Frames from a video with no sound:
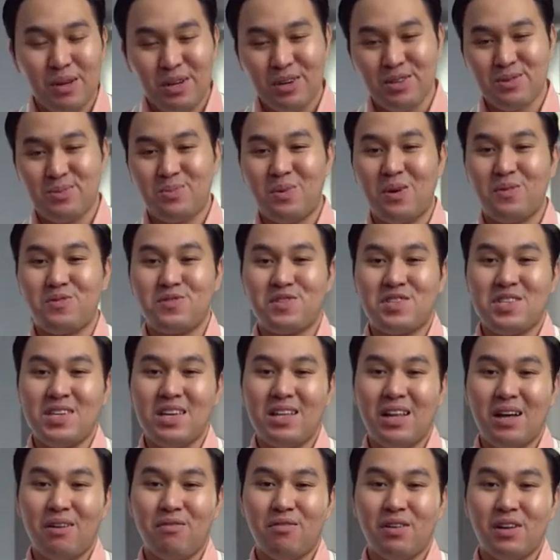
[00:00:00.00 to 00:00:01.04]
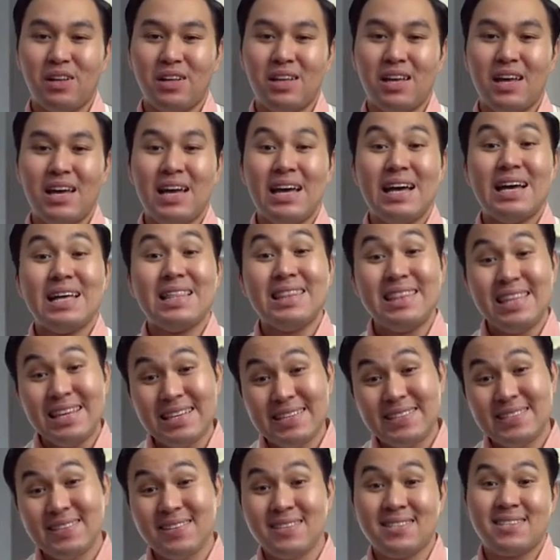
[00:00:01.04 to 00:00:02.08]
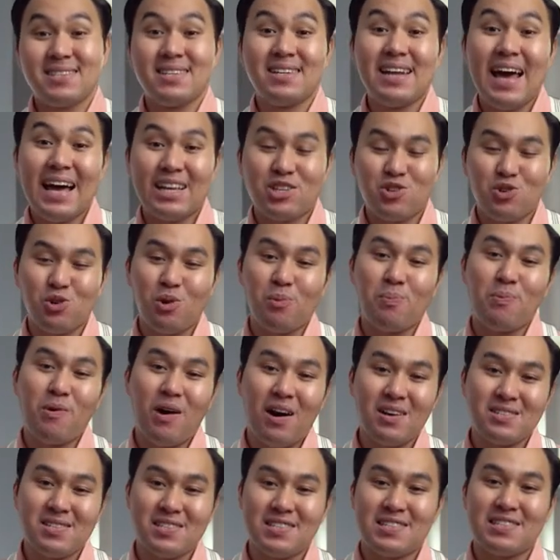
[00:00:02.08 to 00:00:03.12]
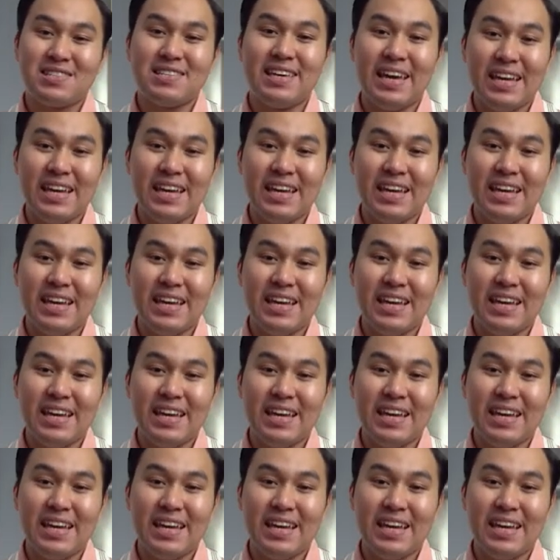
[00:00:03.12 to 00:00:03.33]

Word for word: meters above sea level. This is the natural process